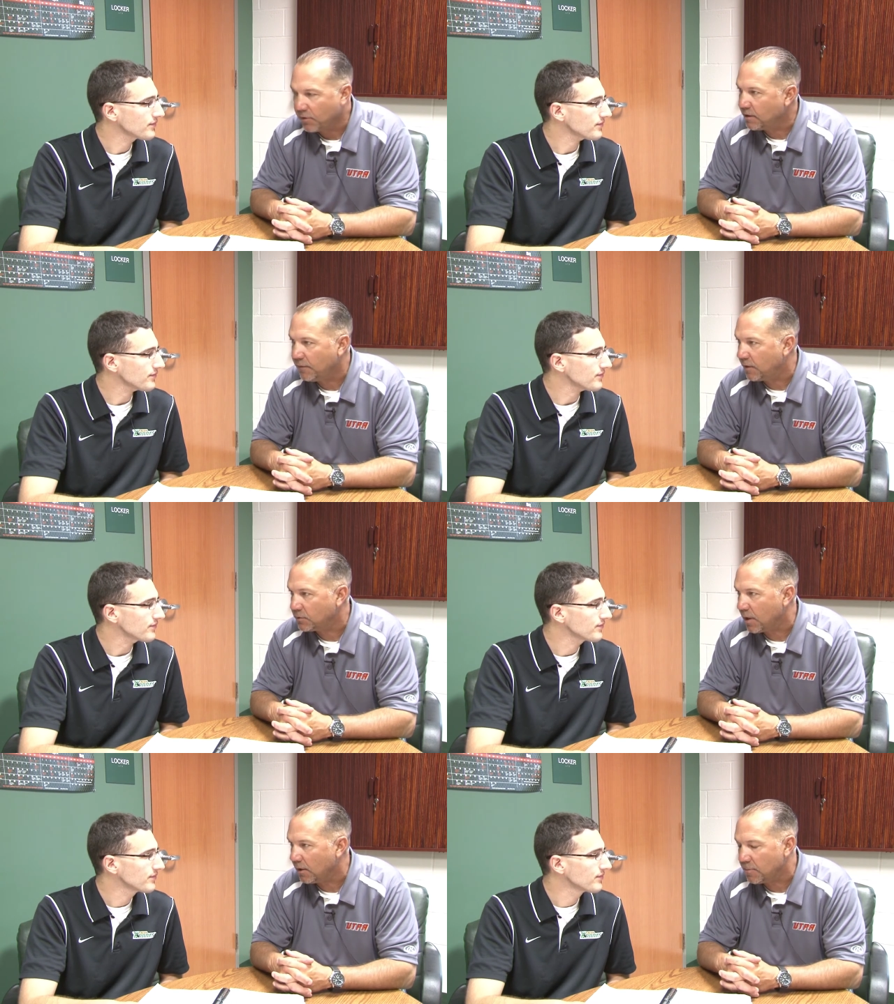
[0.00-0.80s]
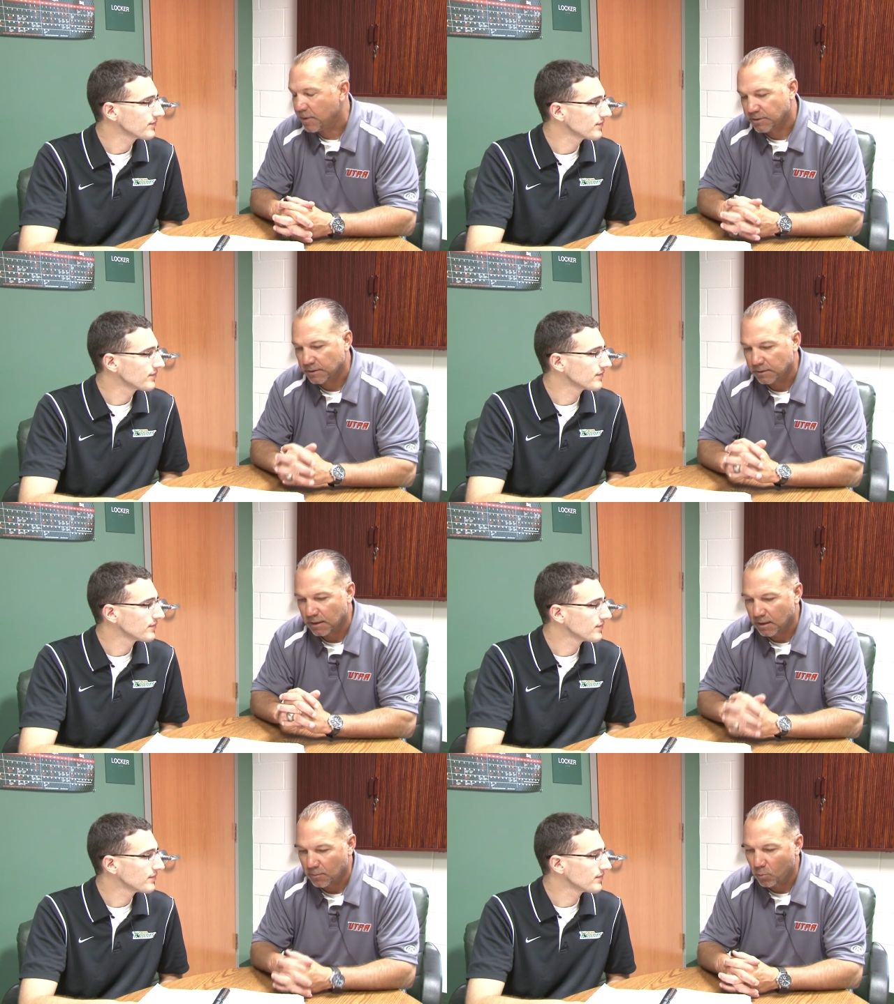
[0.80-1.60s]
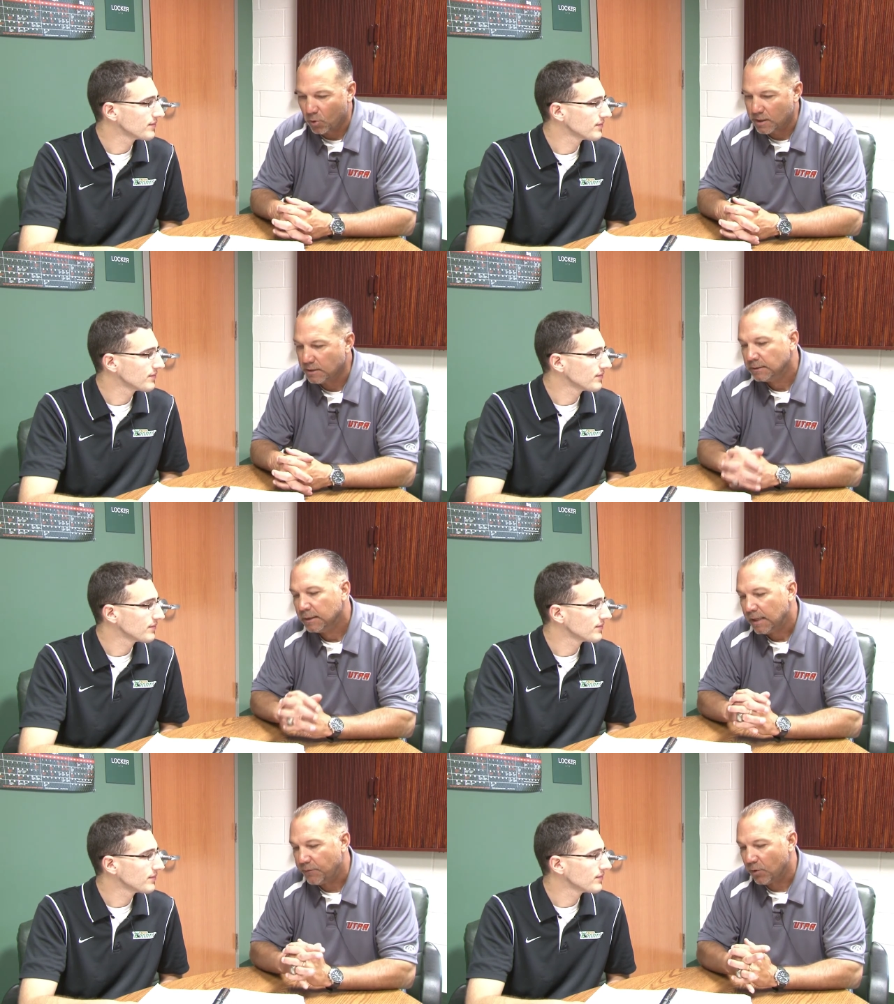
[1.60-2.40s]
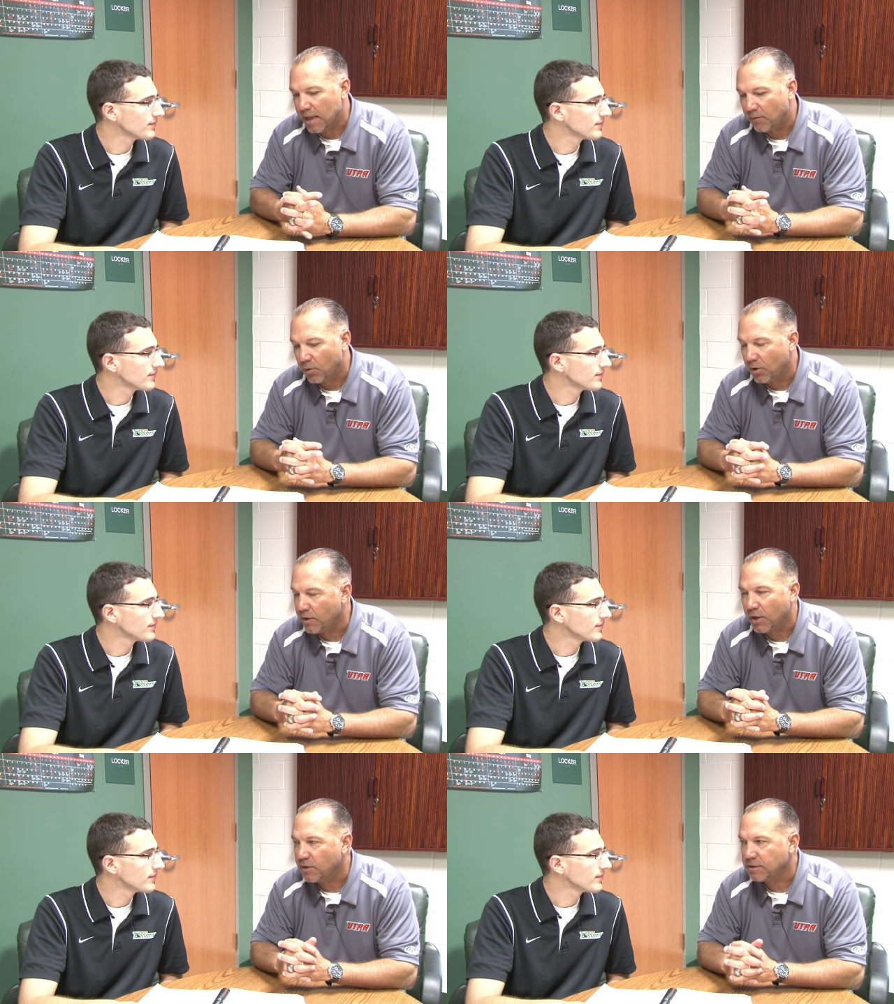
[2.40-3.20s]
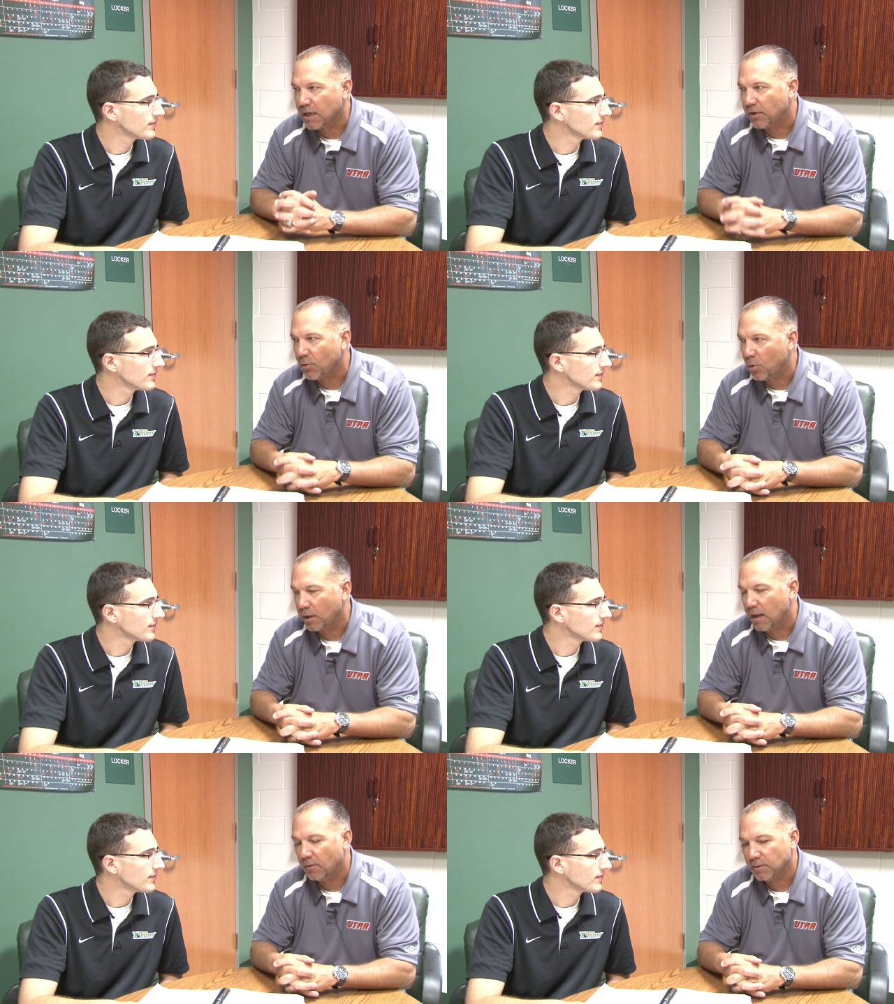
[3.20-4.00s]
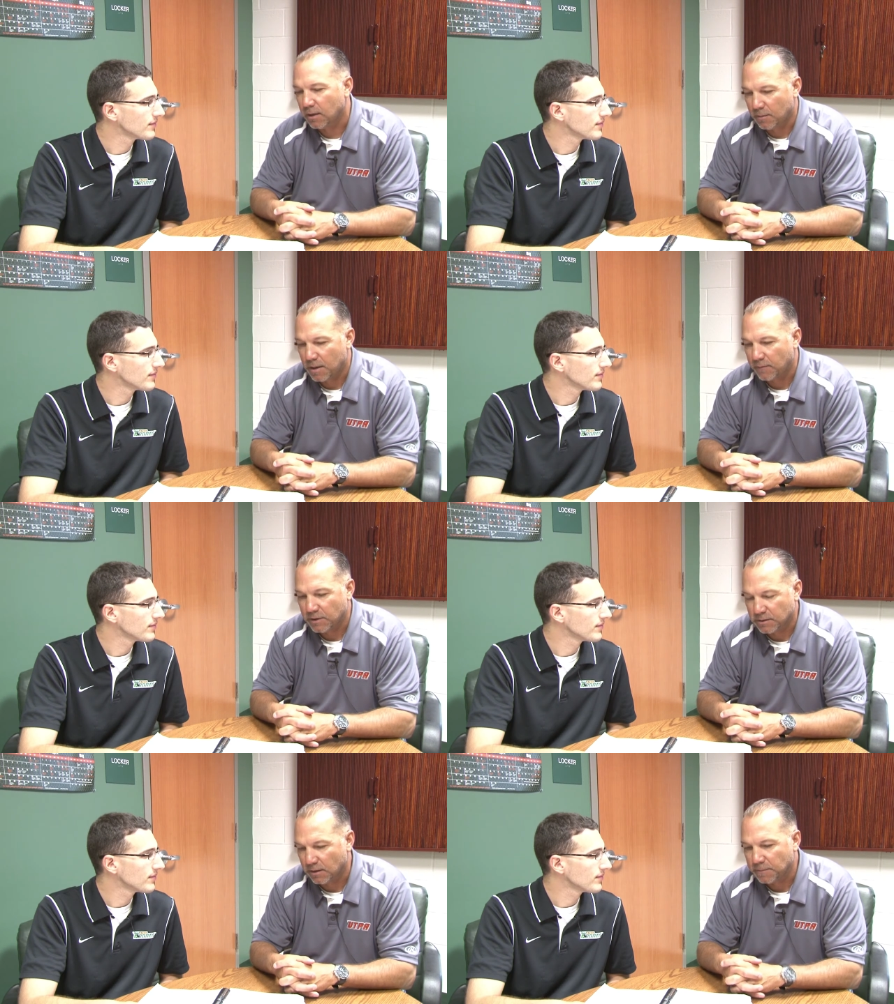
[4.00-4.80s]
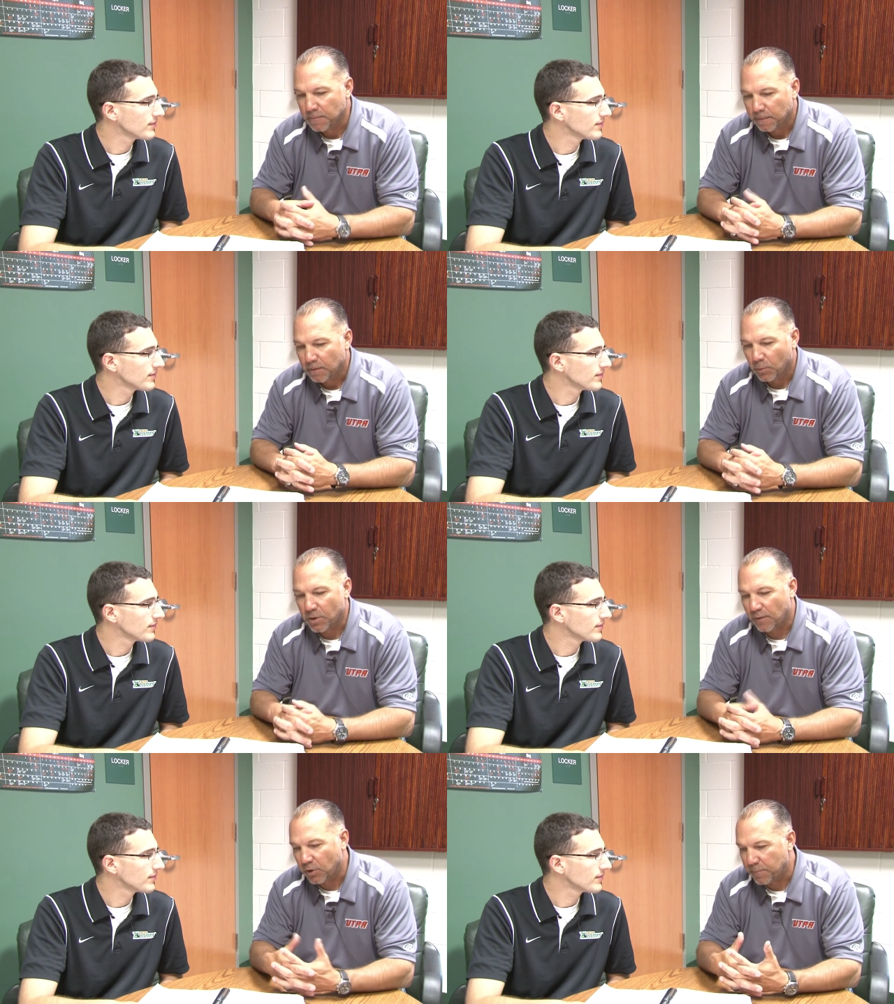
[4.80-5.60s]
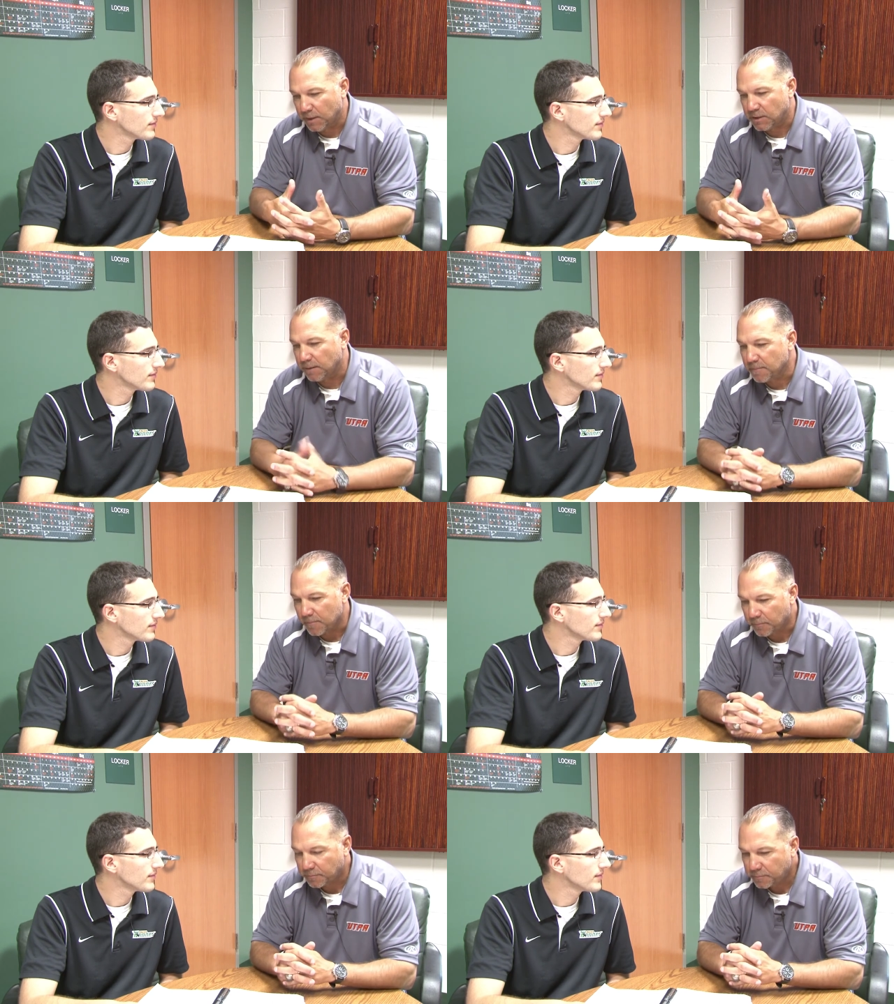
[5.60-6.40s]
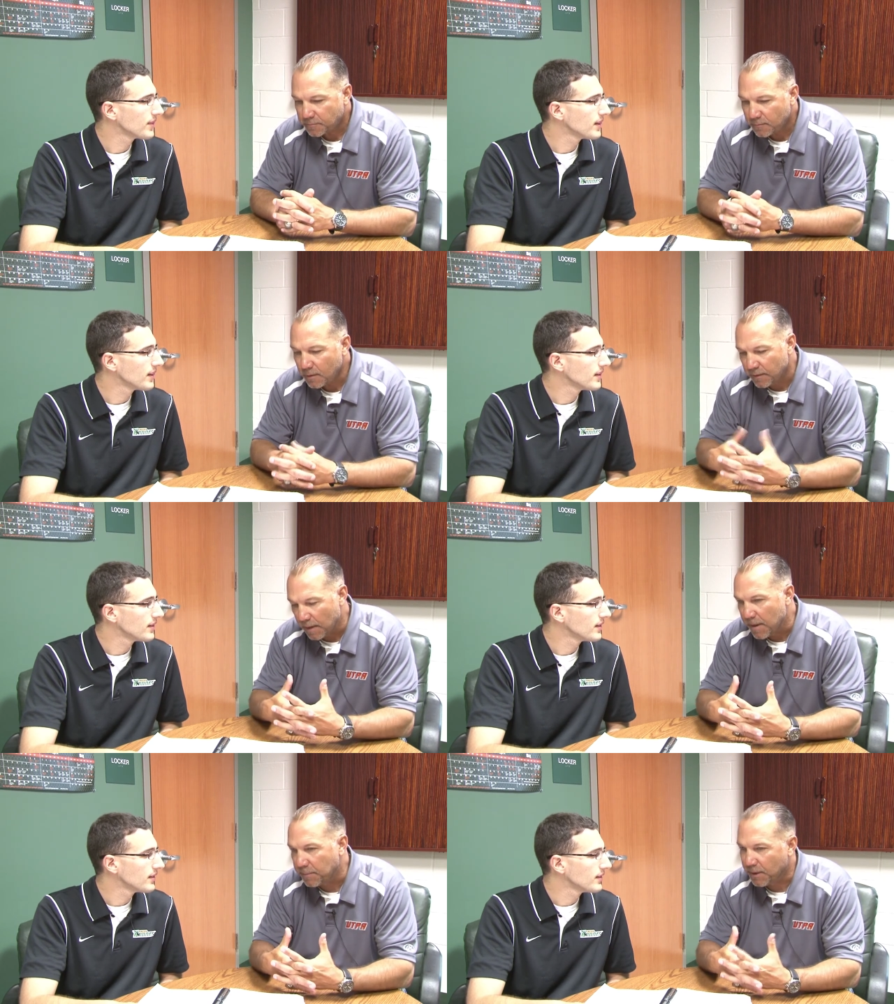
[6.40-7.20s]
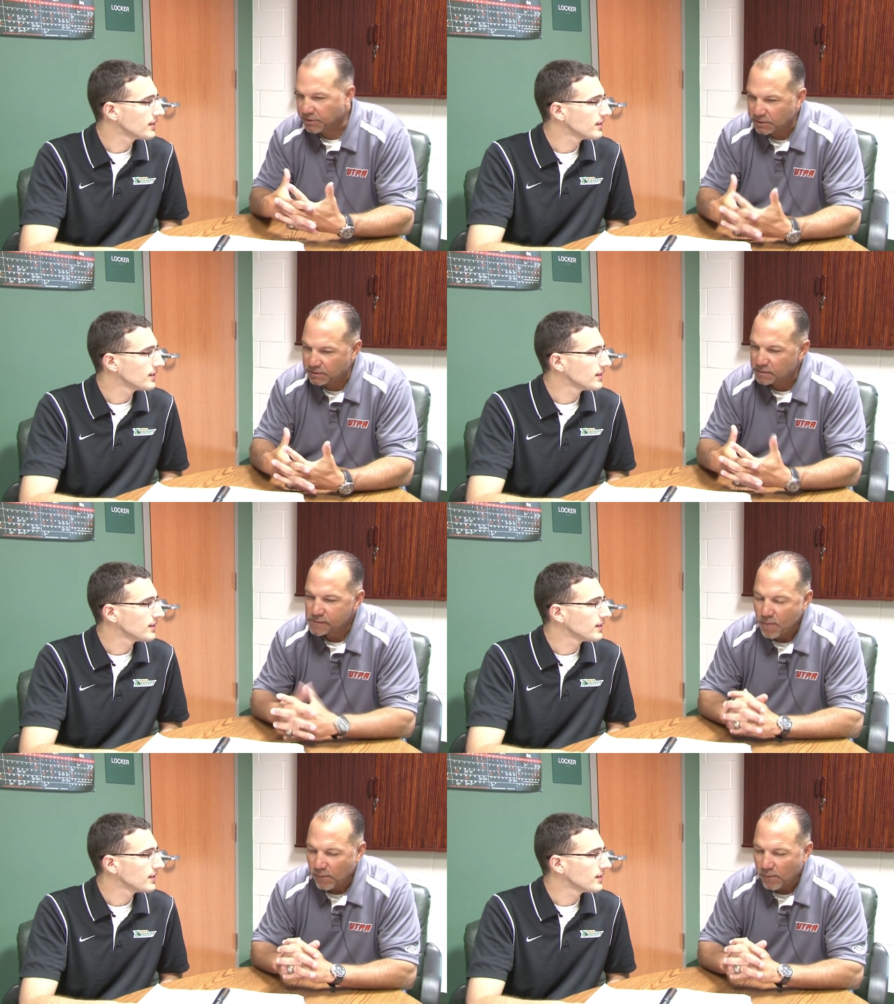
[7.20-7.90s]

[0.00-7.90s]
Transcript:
Speaker 1: good defense without good pitching. If you only have one or the other, it's not going to work out. Obviously, when you have good pitching, They make pitches.